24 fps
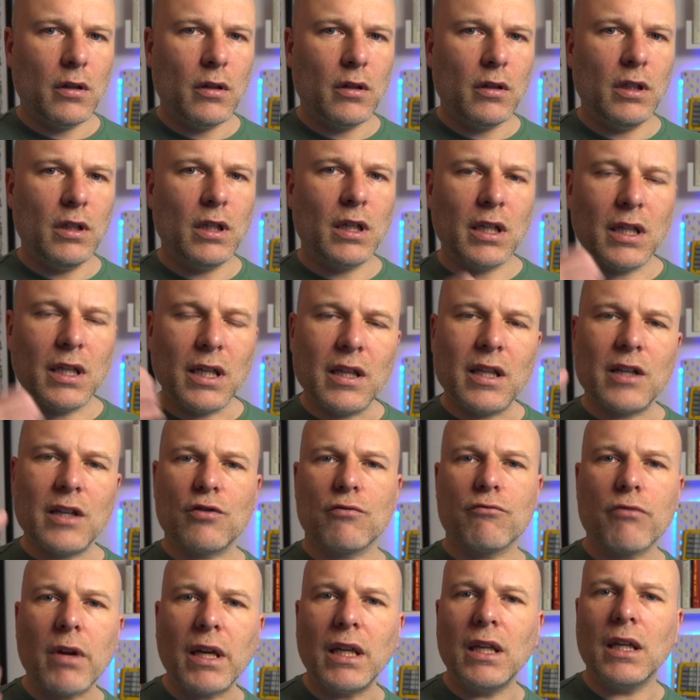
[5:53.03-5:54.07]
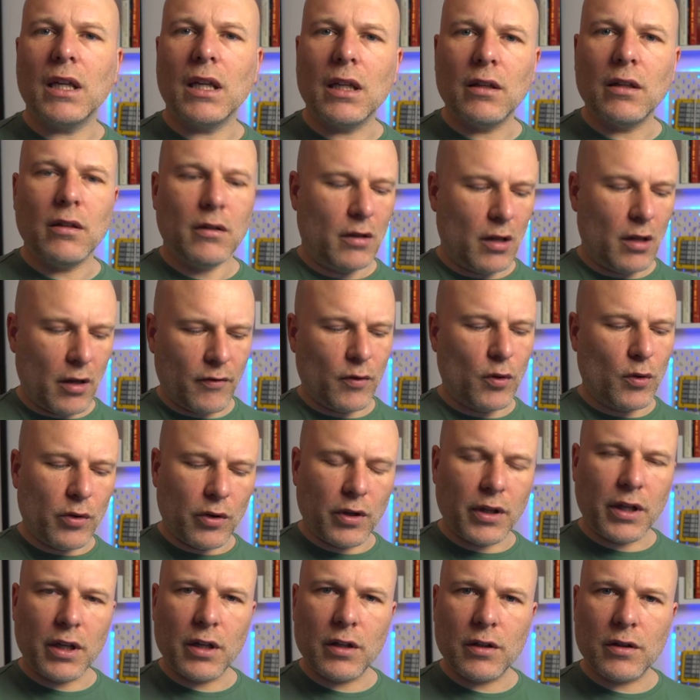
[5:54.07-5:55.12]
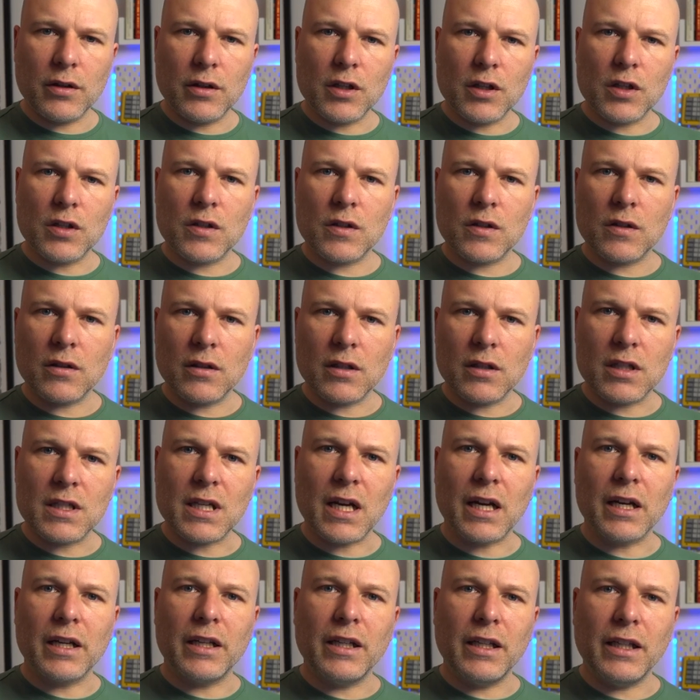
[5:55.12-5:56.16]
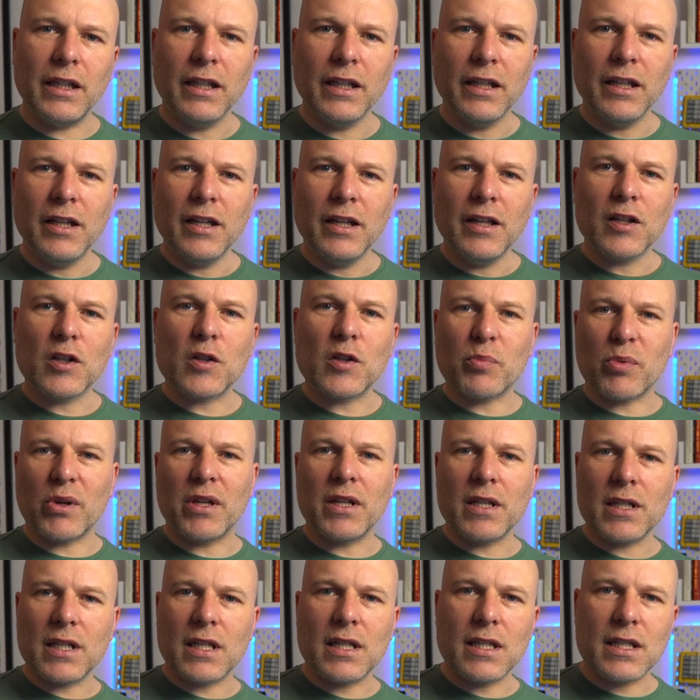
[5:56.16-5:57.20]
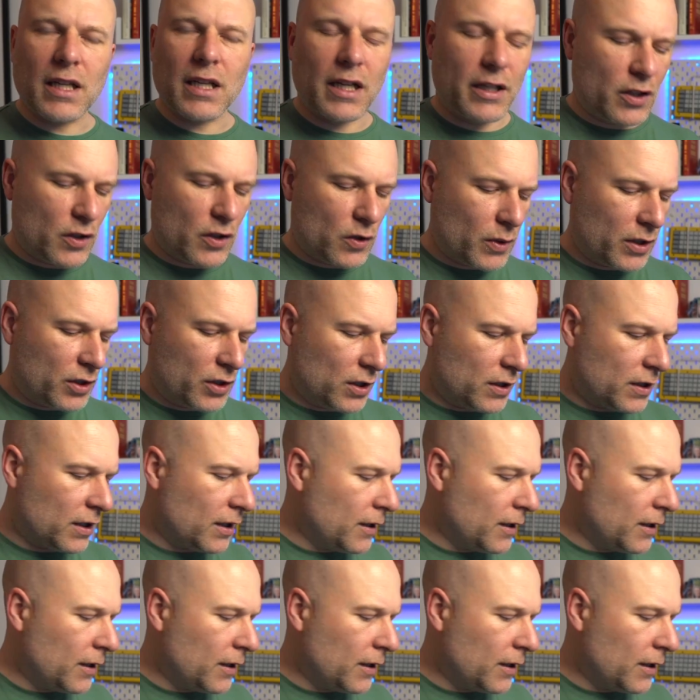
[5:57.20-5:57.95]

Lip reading: can hear this ringing of all the tiny springs inside the switches.